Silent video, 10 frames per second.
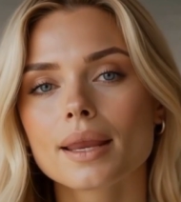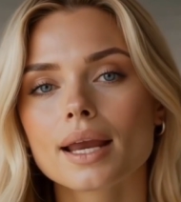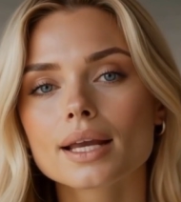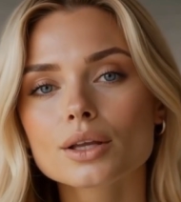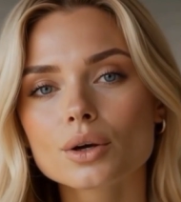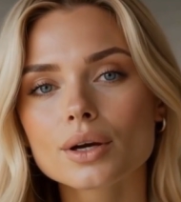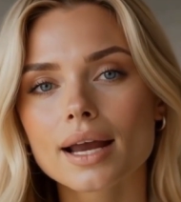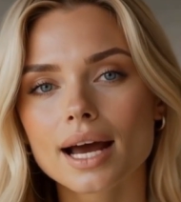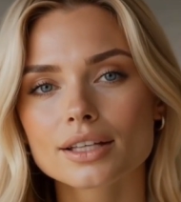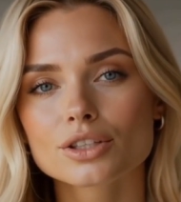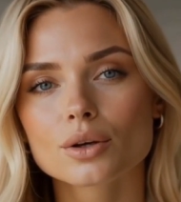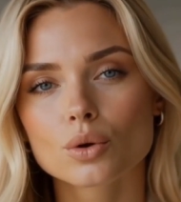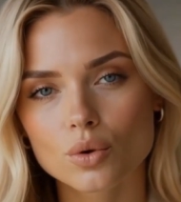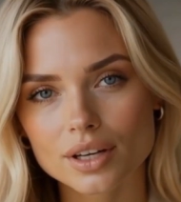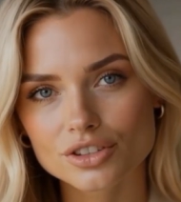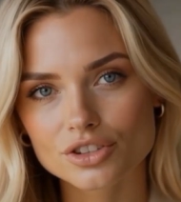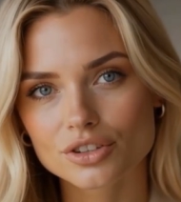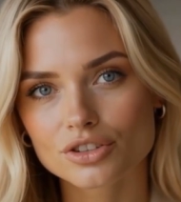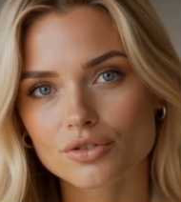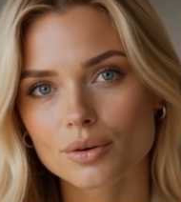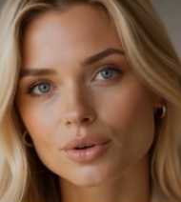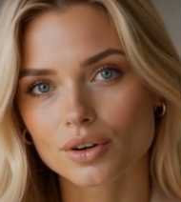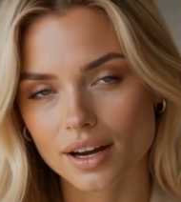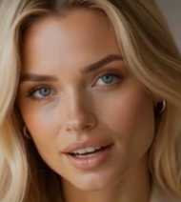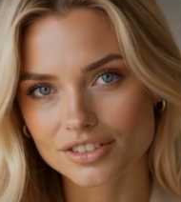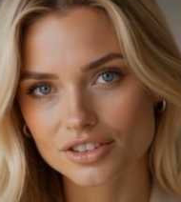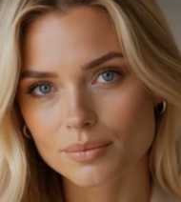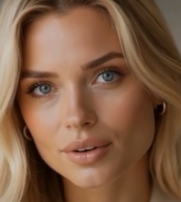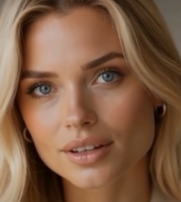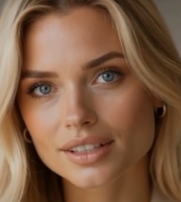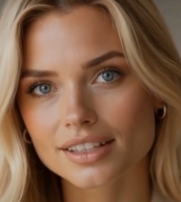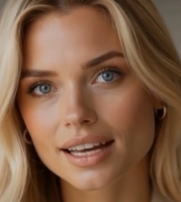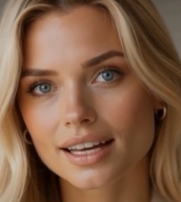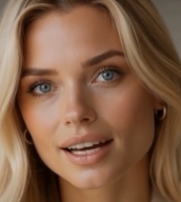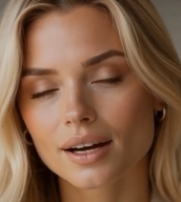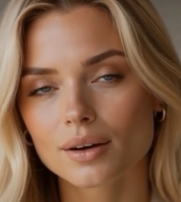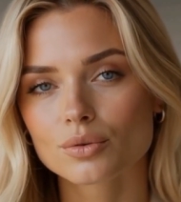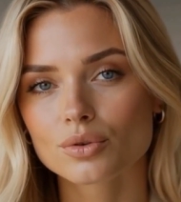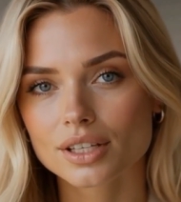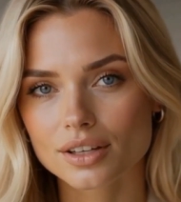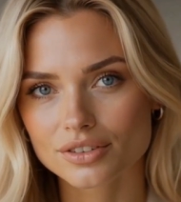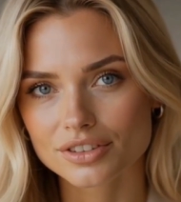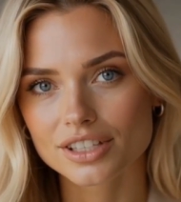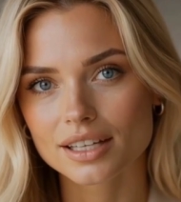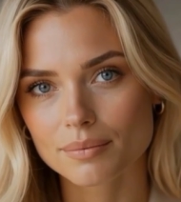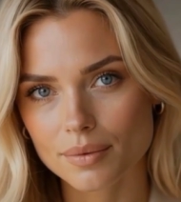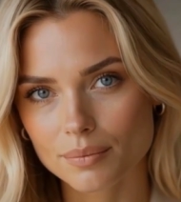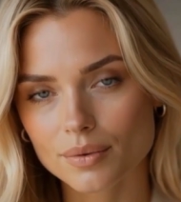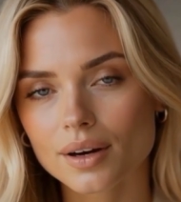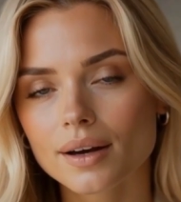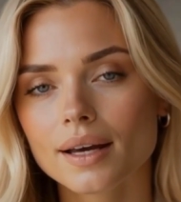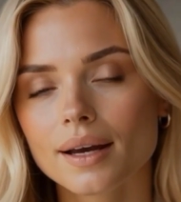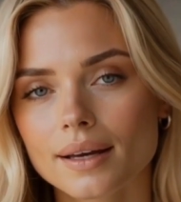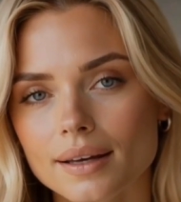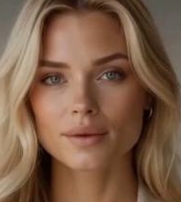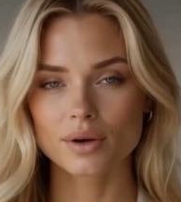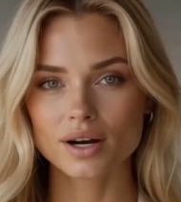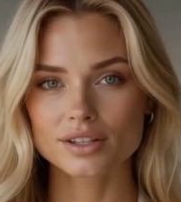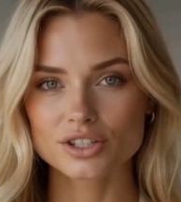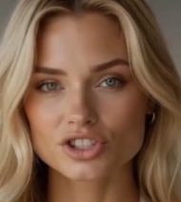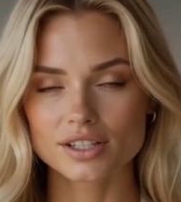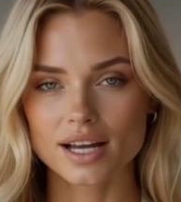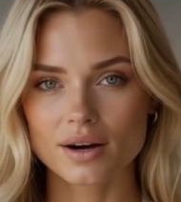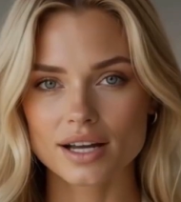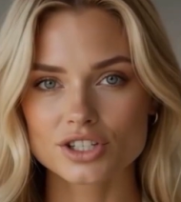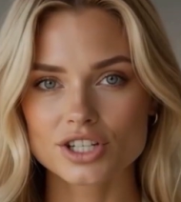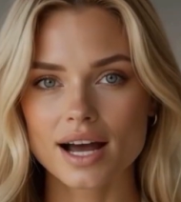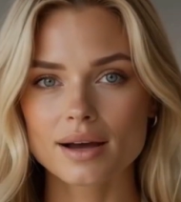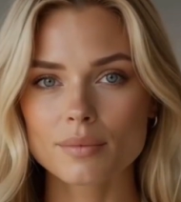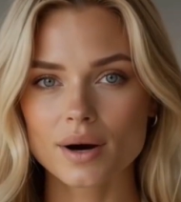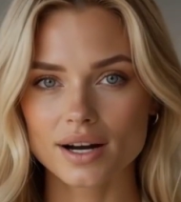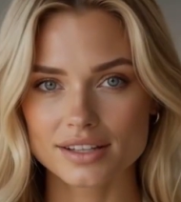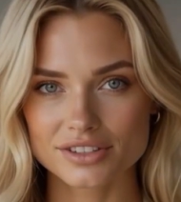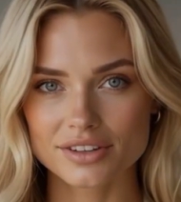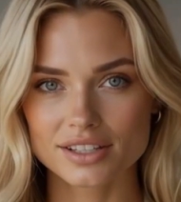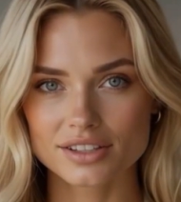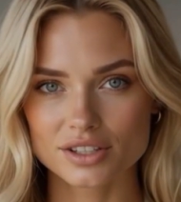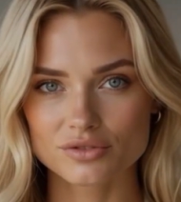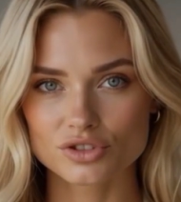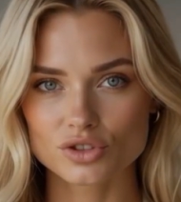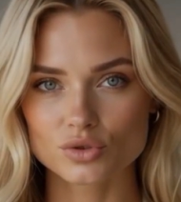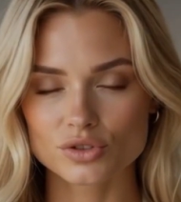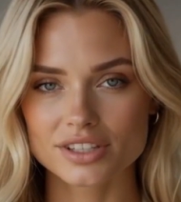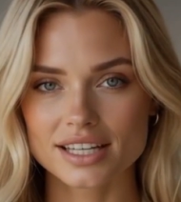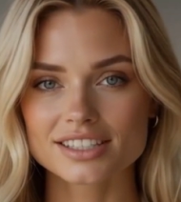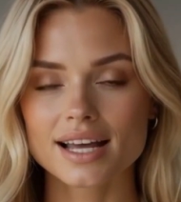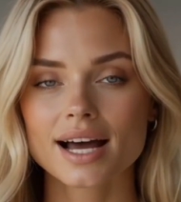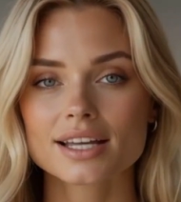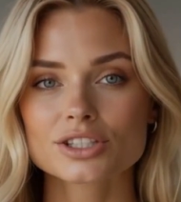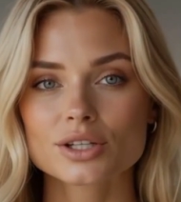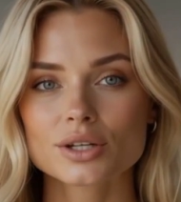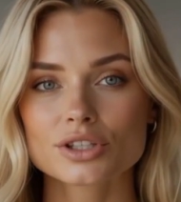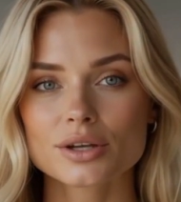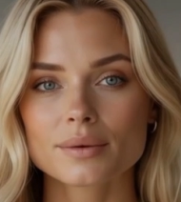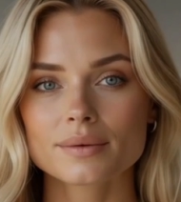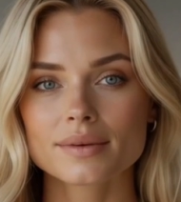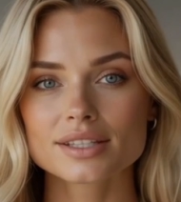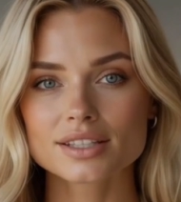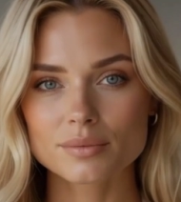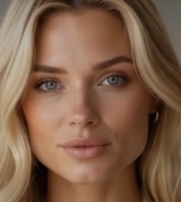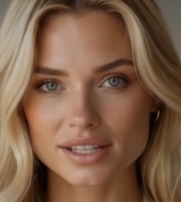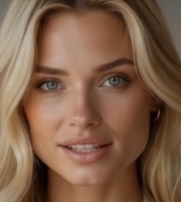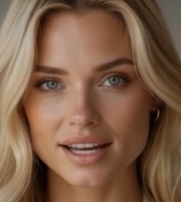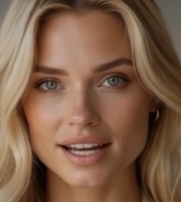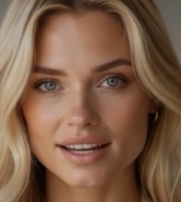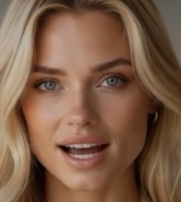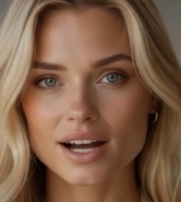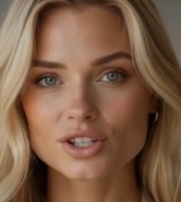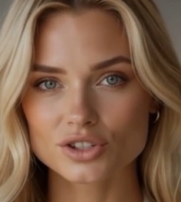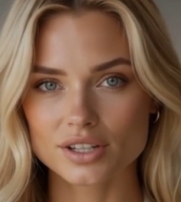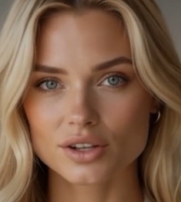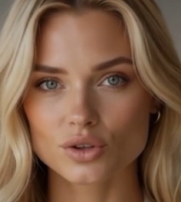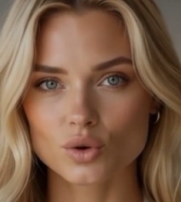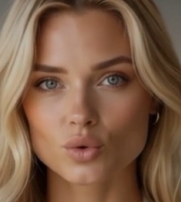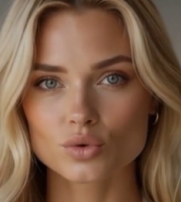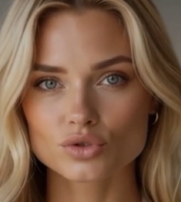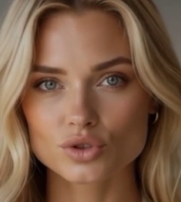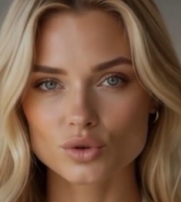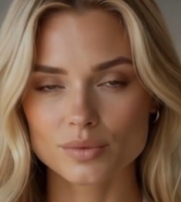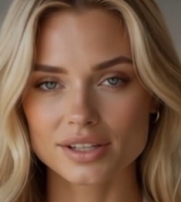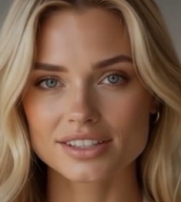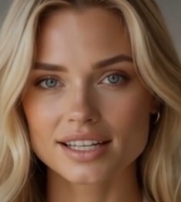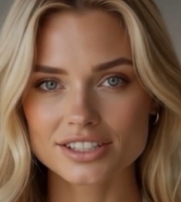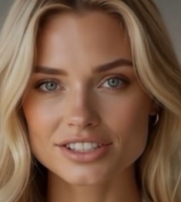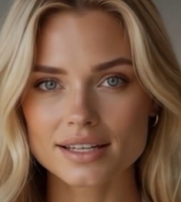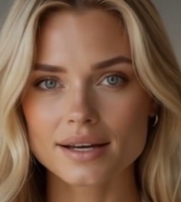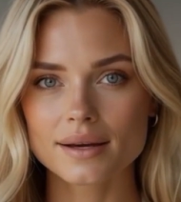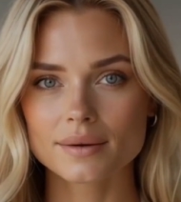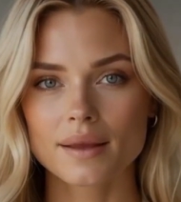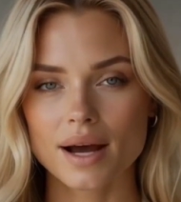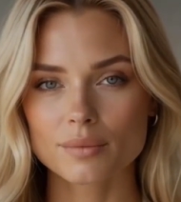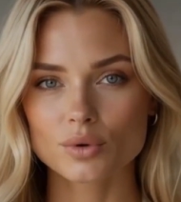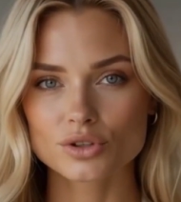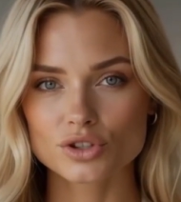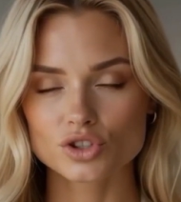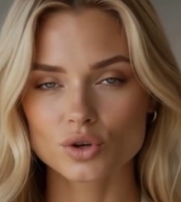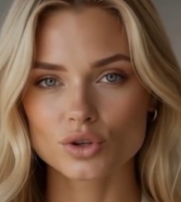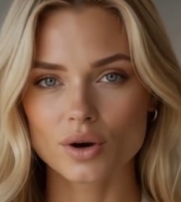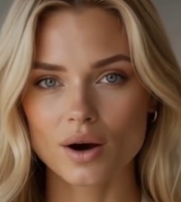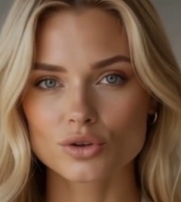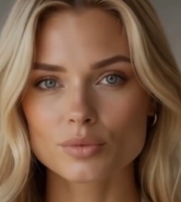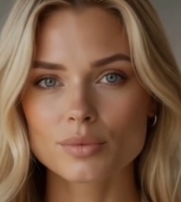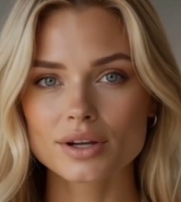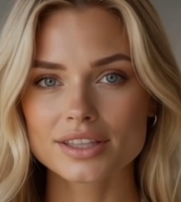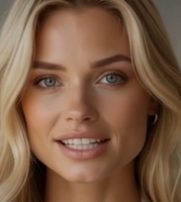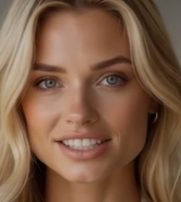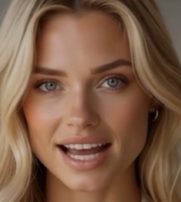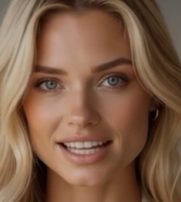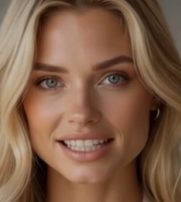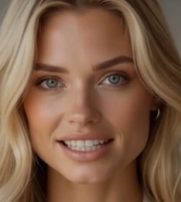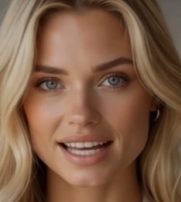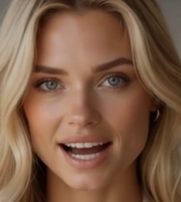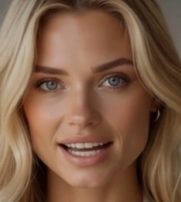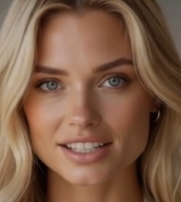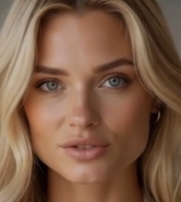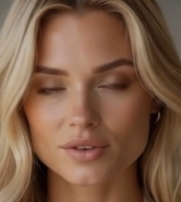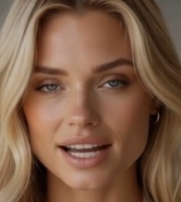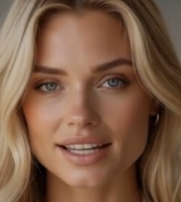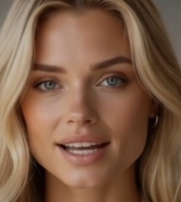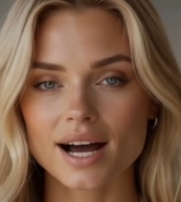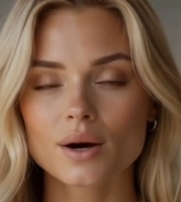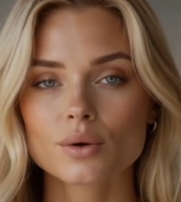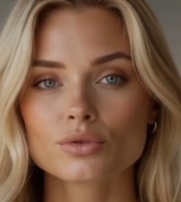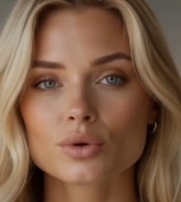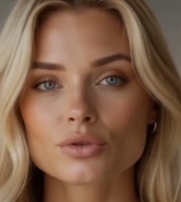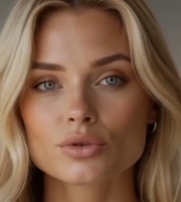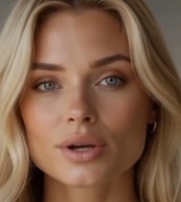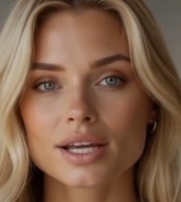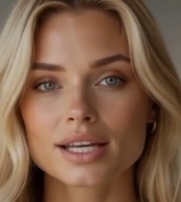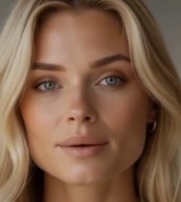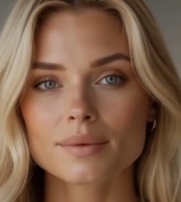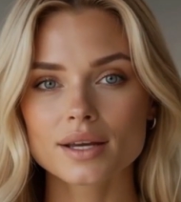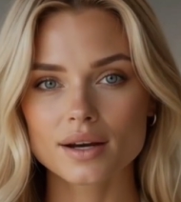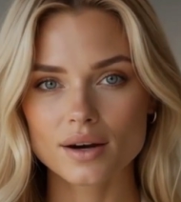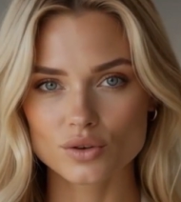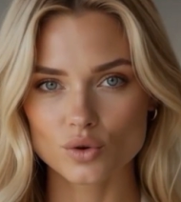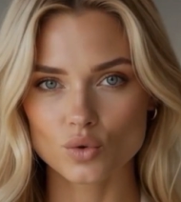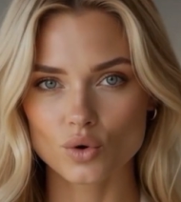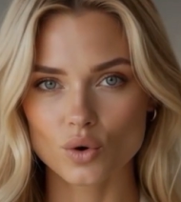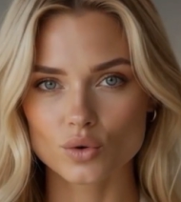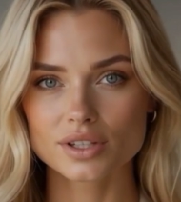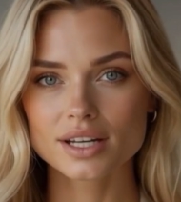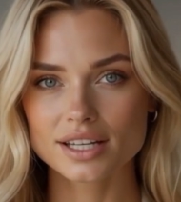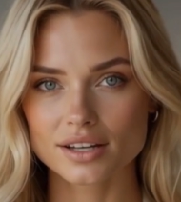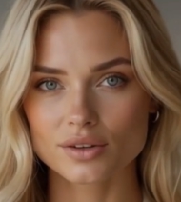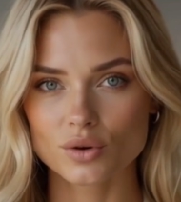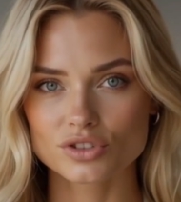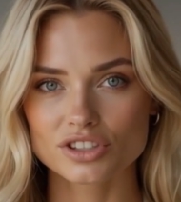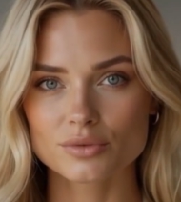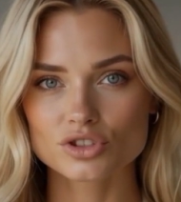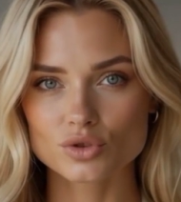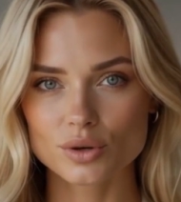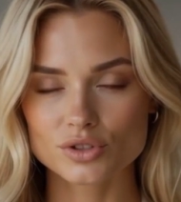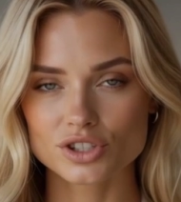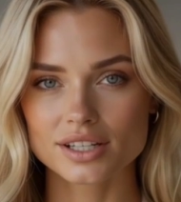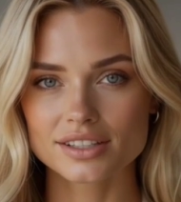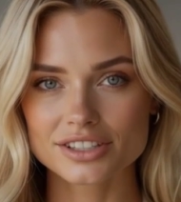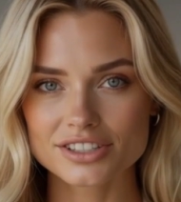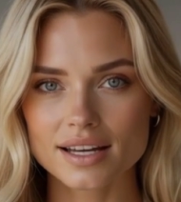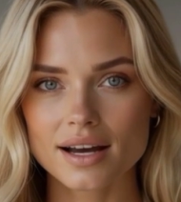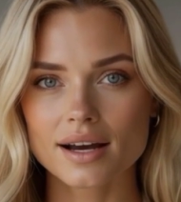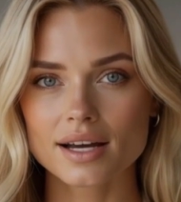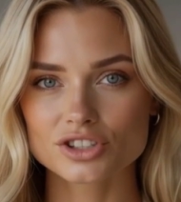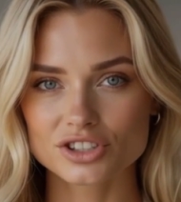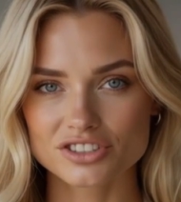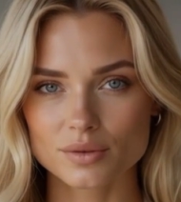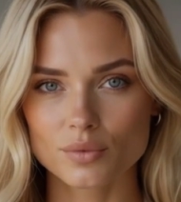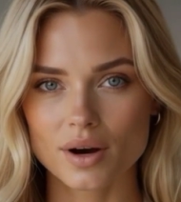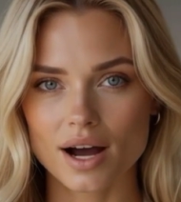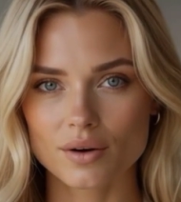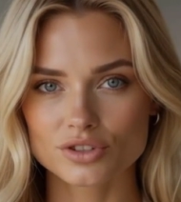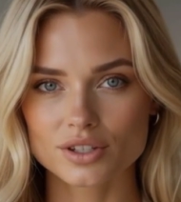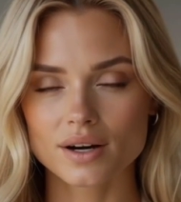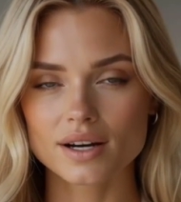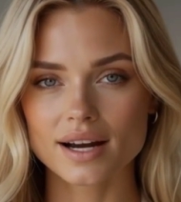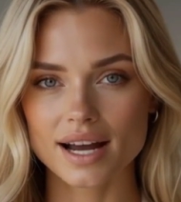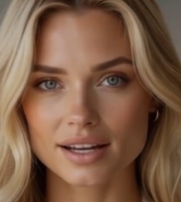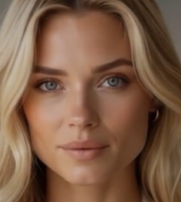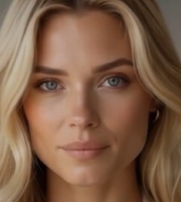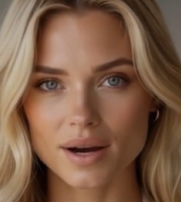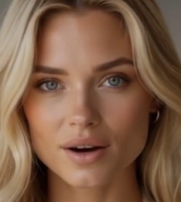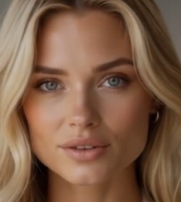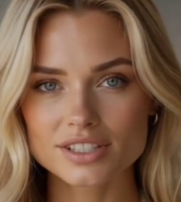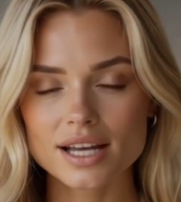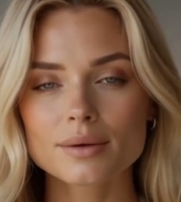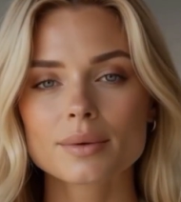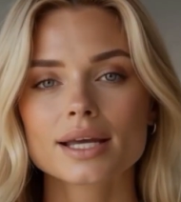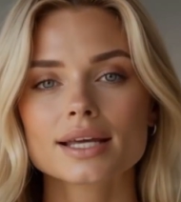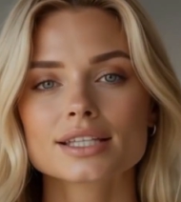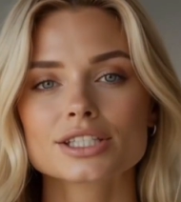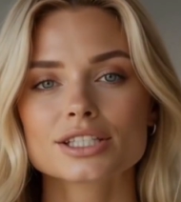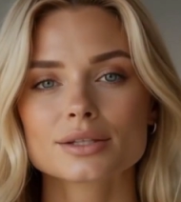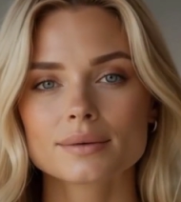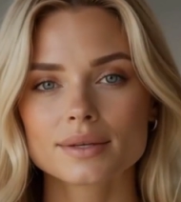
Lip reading: and could answer questions from your customers like a real team member, not a generic chatbot that gives useless answers, something that actually knows your business? I'm going to show you how to build exactly that right now for free. No coding, no subscriptions, just a browser and about 10 minutes.